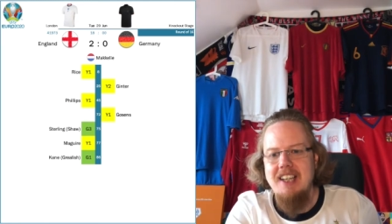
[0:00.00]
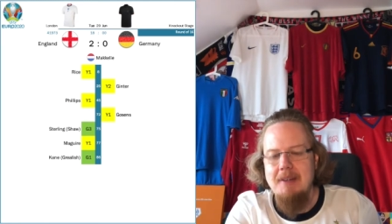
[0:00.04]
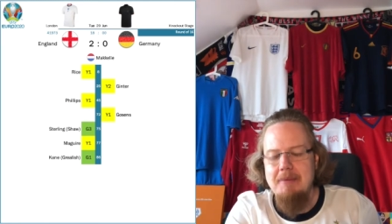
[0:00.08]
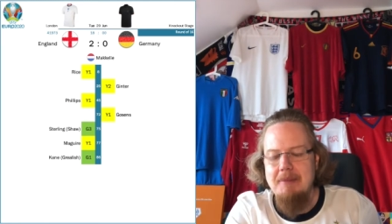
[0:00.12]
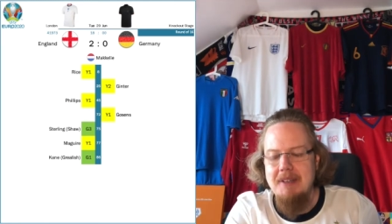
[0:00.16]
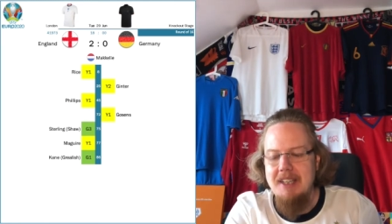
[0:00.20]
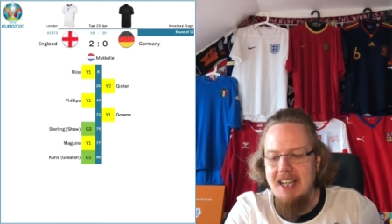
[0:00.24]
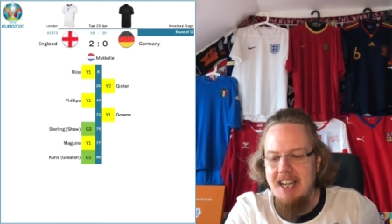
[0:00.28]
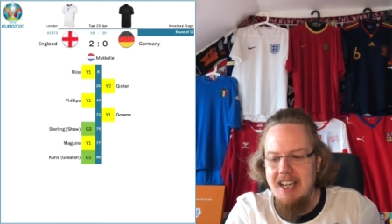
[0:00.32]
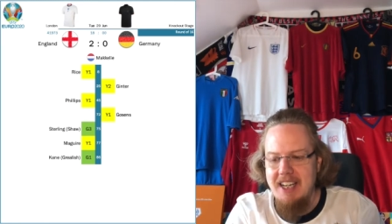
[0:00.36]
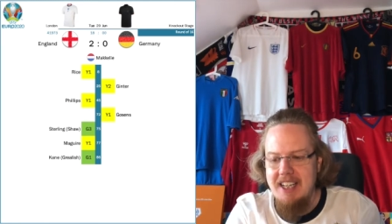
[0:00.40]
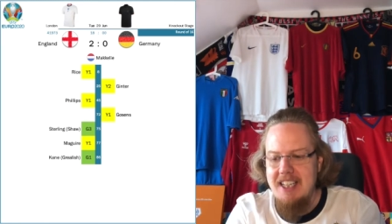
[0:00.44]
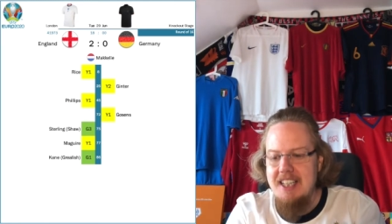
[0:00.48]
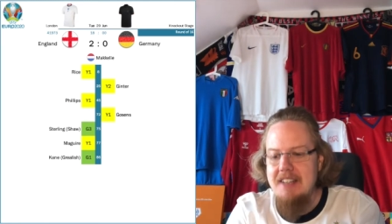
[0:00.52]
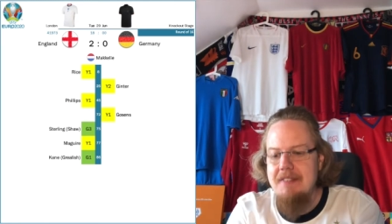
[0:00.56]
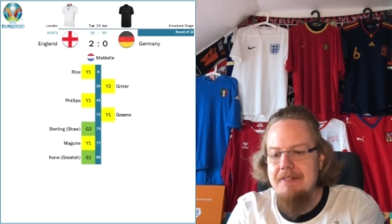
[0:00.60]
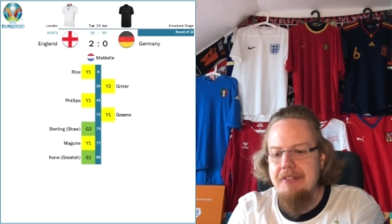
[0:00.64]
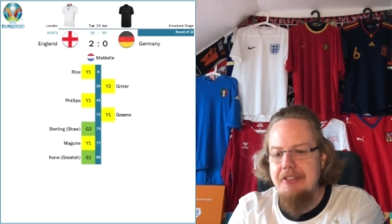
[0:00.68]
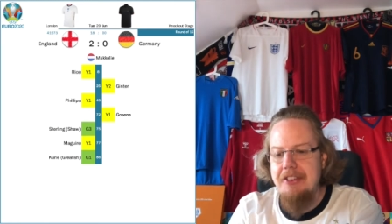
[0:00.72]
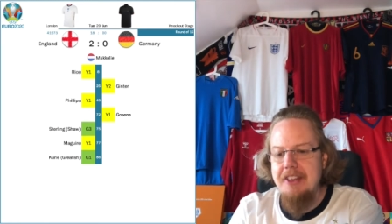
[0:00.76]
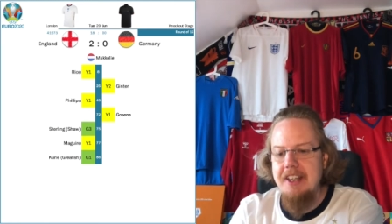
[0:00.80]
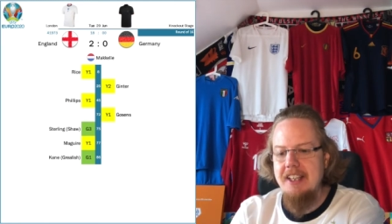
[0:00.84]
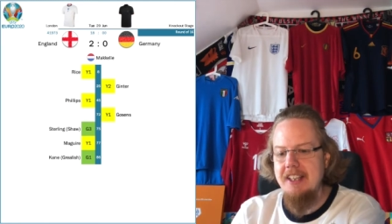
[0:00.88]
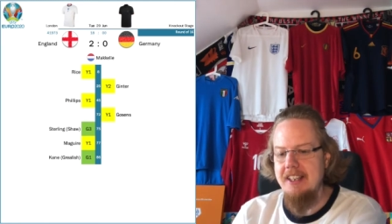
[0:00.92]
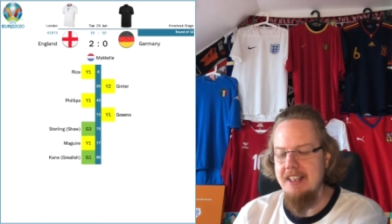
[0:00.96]
I mean, I
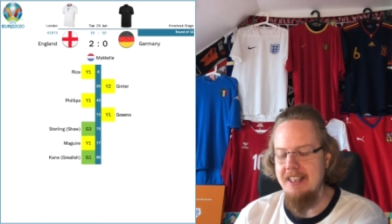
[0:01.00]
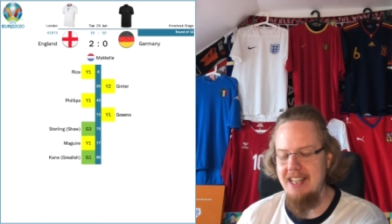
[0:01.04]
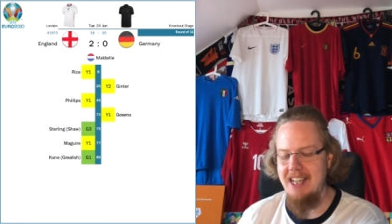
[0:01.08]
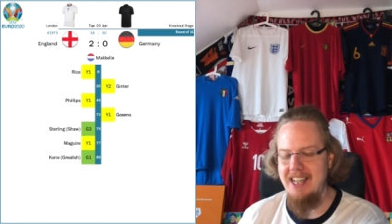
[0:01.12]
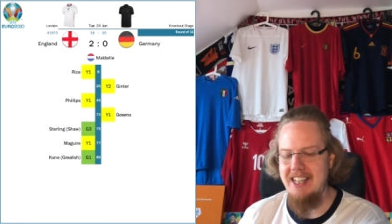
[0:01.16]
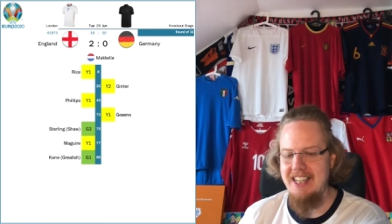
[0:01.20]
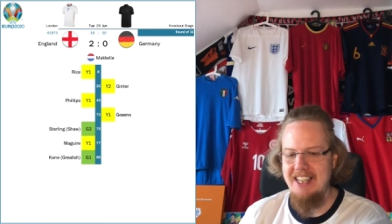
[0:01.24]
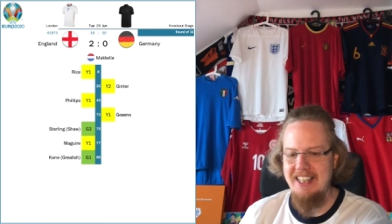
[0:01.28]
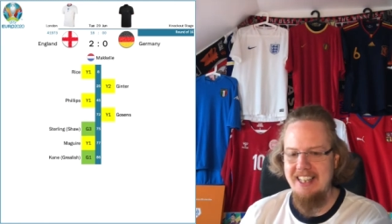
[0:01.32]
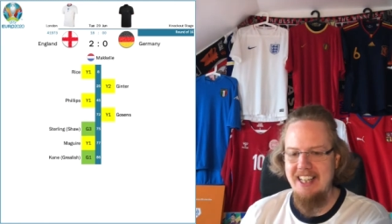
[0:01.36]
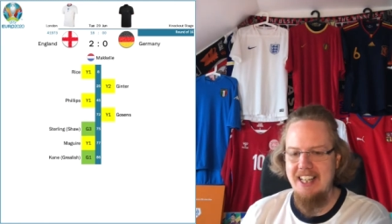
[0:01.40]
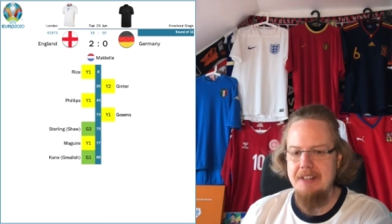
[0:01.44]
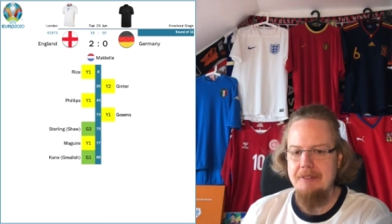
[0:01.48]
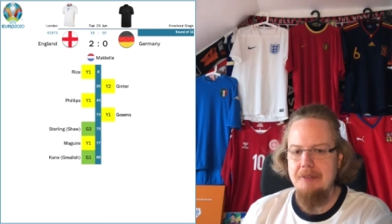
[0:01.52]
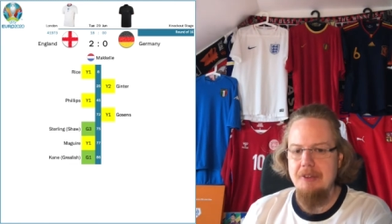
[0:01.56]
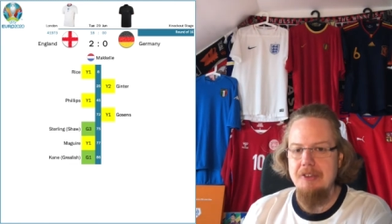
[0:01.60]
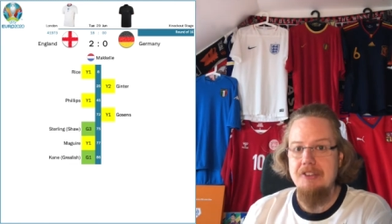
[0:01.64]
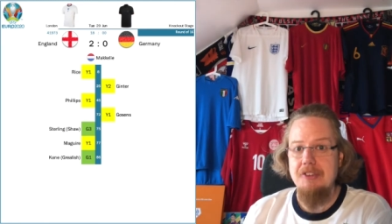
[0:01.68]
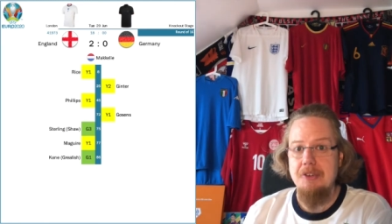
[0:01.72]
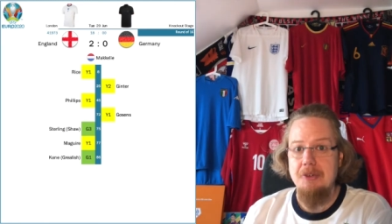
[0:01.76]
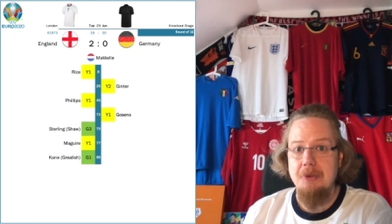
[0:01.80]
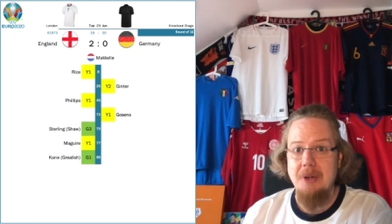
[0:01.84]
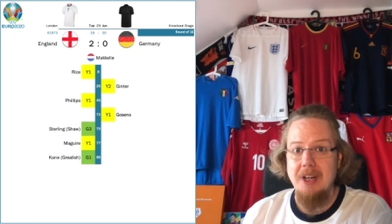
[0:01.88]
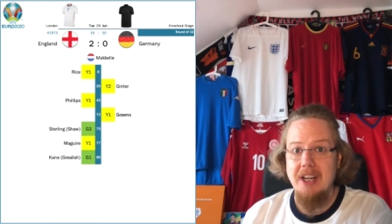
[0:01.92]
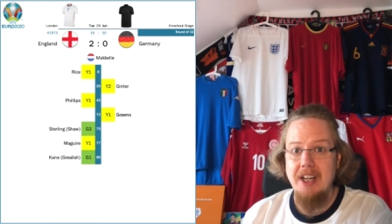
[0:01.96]
even think uh, uh, that it
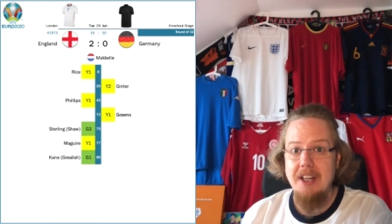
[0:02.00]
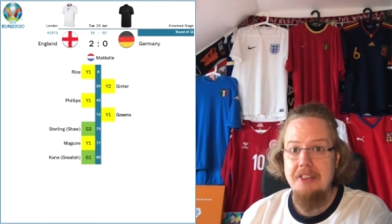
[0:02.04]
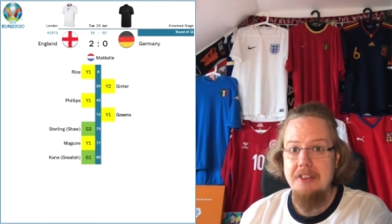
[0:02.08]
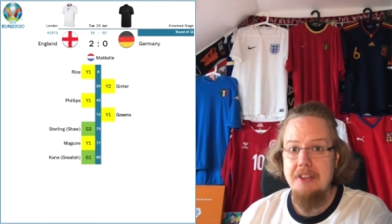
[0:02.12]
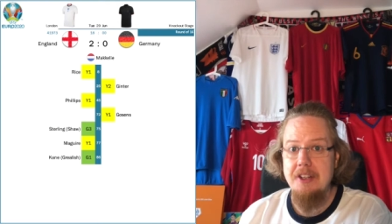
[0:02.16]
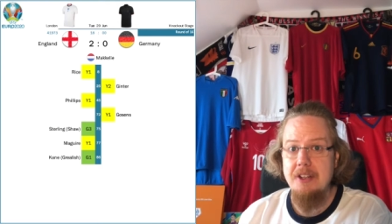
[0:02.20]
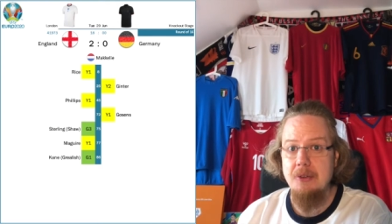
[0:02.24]
was the right